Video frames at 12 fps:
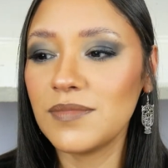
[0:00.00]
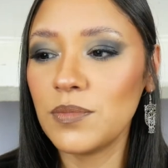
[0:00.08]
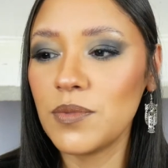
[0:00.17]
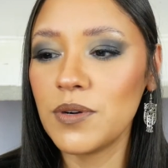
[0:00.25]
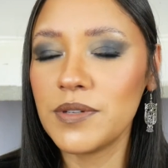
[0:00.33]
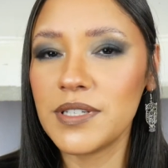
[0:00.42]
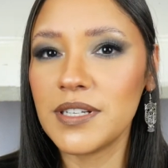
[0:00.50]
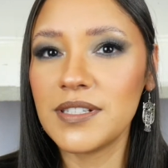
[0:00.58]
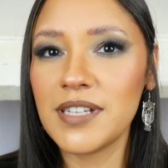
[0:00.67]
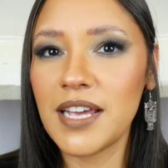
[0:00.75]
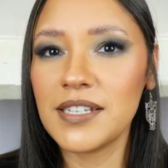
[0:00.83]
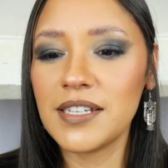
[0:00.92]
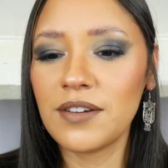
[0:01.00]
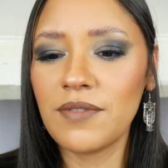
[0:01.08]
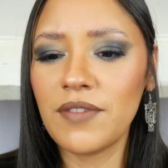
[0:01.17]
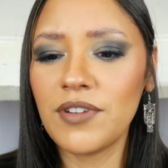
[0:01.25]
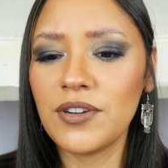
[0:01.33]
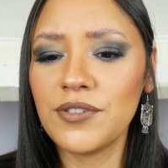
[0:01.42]
what was it, testing
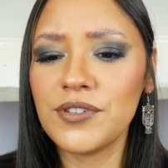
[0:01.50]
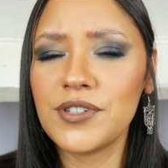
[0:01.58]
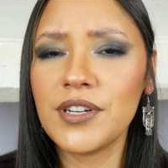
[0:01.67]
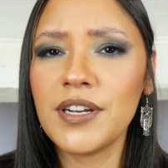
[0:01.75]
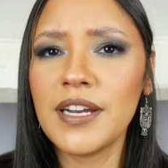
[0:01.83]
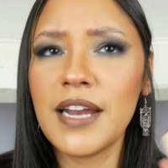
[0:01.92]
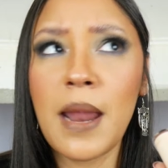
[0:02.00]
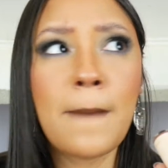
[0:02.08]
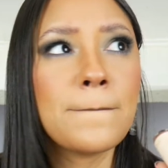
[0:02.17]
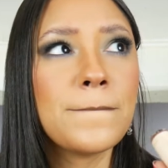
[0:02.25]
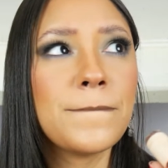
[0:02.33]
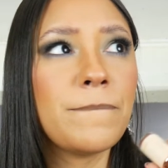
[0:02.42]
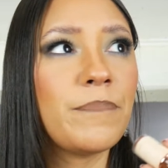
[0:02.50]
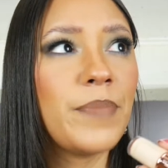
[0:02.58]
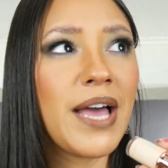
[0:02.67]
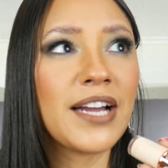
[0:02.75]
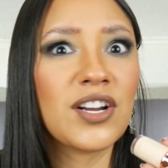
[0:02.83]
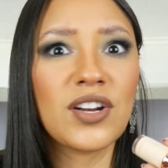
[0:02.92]
Revolution
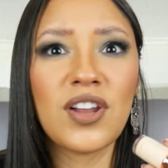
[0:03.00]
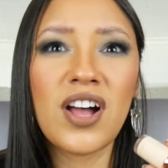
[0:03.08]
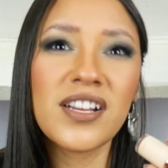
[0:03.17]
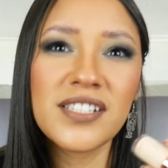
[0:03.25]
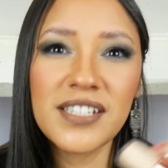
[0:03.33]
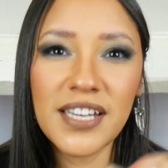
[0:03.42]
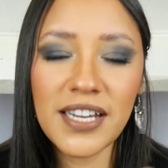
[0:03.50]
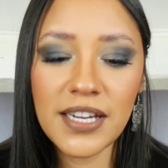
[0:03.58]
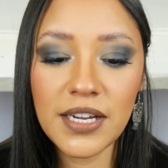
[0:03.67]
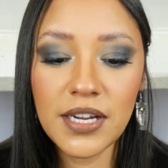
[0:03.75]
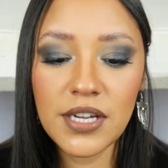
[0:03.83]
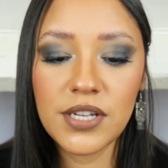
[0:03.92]
back last year.